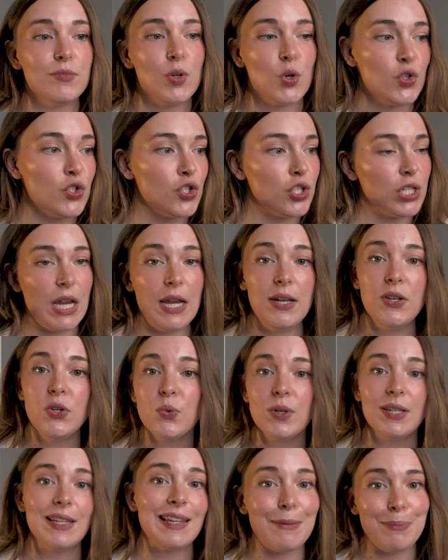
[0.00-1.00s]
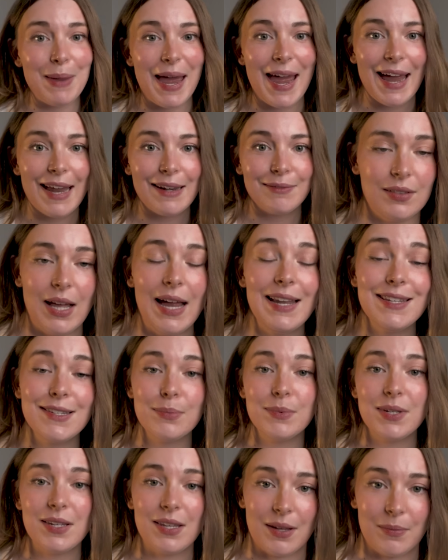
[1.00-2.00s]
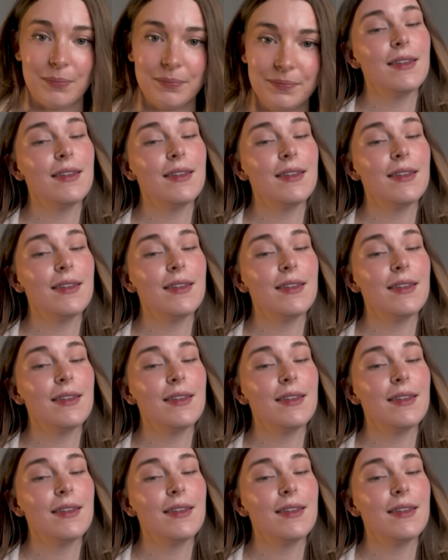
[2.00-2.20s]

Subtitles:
or genuinely bad. That's up to them.